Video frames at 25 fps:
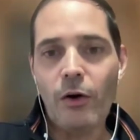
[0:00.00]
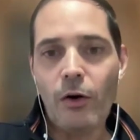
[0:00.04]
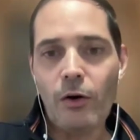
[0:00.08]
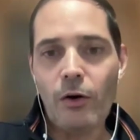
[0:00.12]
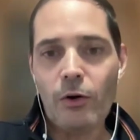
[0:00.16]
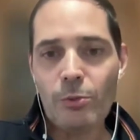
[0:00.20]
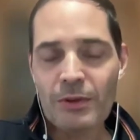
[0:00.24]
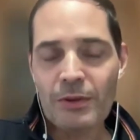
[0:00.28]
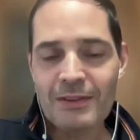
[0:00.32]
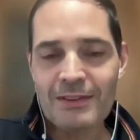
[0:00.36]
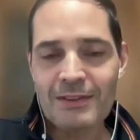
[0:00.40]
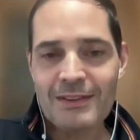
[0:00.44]

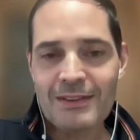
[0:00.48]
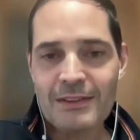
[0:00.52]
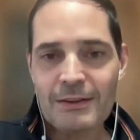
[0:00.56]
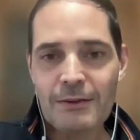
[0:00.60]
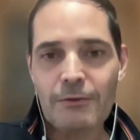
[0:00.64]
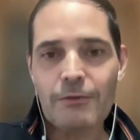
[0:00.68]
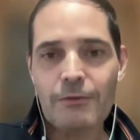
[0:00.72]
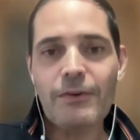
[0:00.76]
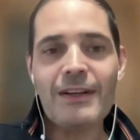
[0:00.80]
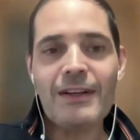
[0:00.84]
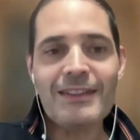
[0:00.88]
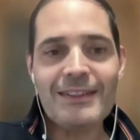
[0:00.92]

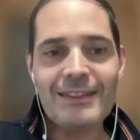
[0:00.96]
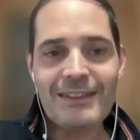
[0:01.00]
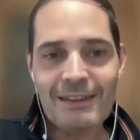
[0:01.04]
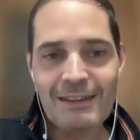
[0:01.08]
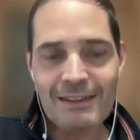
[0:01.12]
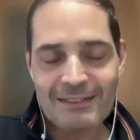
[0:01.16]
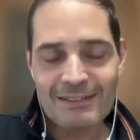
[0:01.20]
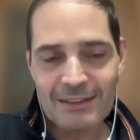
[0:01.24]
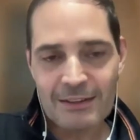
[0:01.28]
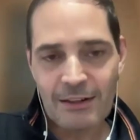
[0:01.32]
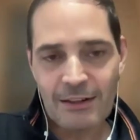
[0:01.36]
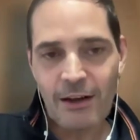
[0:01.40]
already
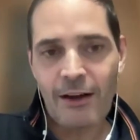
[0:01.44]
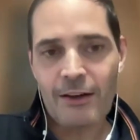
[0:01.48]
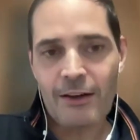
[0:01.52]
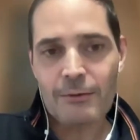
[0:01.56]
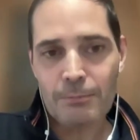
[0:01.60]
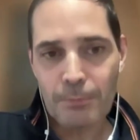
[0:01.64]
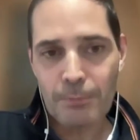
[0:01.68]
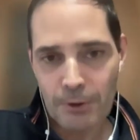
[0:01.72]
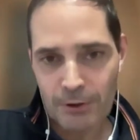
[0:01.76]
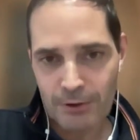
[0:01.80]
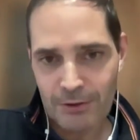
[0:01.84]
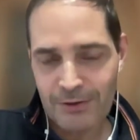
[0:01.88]
validated
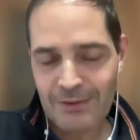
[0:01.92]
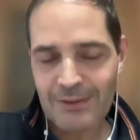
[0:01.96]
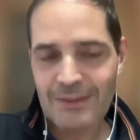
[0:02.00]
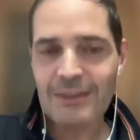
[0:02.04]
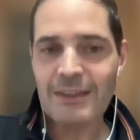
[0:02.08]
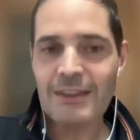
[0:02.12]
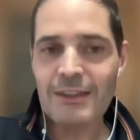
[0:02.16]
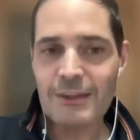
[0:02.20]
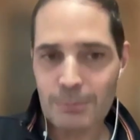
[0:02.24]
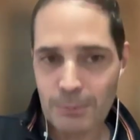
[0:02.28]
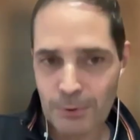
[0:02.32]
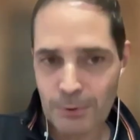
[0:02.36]
endpoints
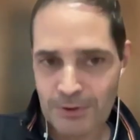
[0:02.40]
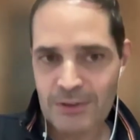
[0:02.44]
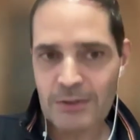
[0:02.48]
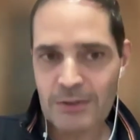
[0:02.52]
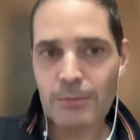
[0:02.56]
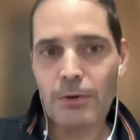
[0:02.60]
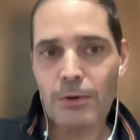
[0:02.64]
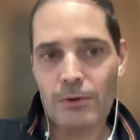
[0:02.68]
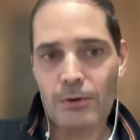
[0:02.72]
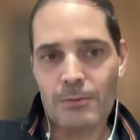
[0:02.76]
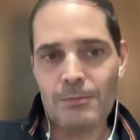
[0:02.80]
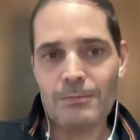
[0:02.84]
is
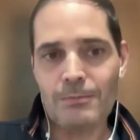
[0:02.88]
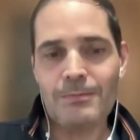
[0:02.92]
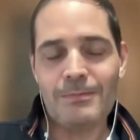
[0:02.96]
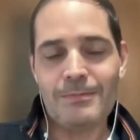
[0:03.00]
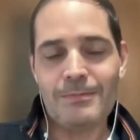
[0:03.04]
possible.